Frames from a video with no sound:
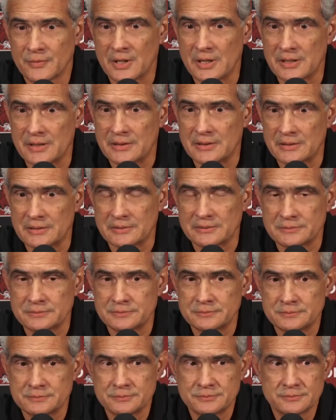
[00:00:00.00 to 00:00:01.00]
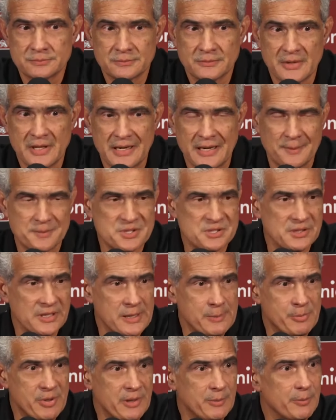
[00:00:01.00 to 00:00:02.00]
And I'm
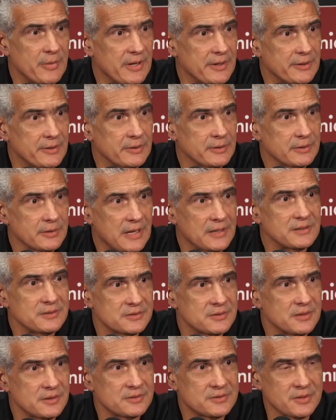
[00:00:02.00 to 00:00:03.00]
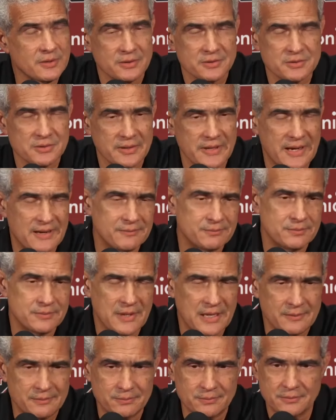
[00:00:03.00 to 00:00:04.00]
sleeping better. I've
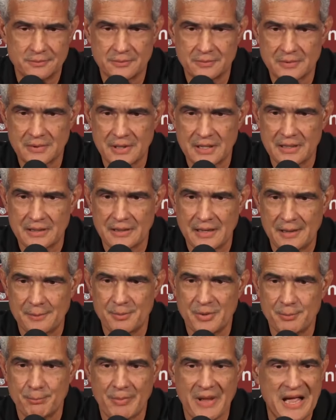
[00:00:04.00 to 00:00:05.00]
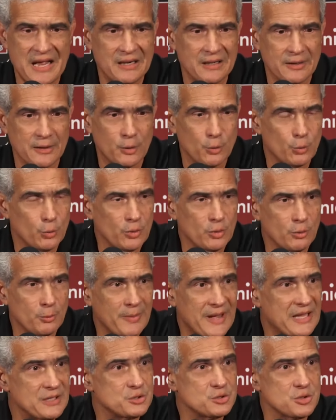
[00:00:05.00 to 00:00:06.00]
been battling a real
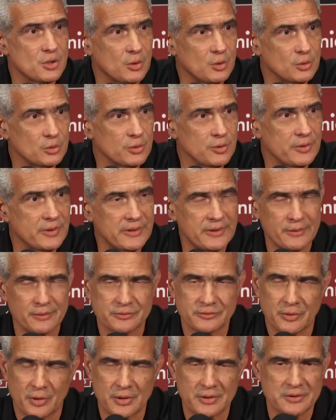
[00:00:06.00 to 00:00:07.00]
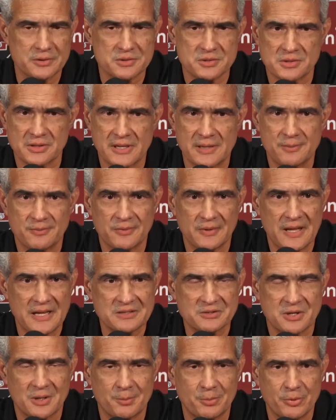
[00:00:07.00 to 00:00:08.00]
bad shoulder, and it was hard to sleep for the
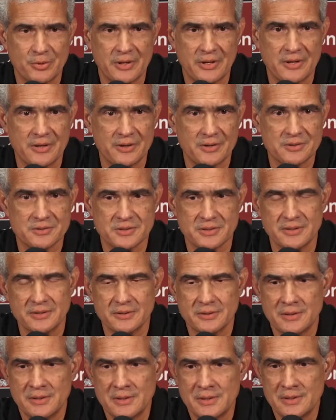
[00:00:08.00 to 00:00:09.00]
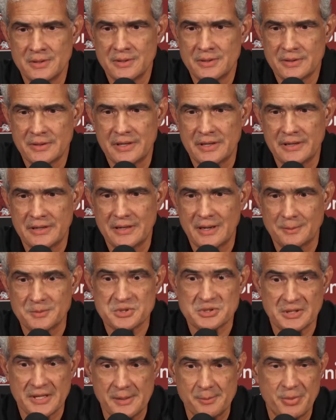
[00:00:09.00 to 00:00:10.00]
last couple of years, and
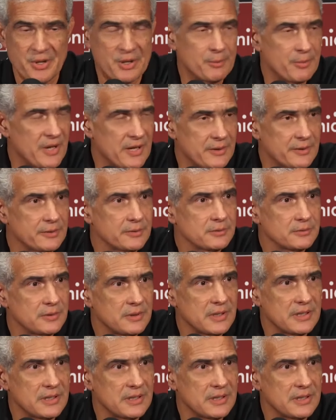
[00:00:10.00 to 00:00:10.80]
I'm sleeping better.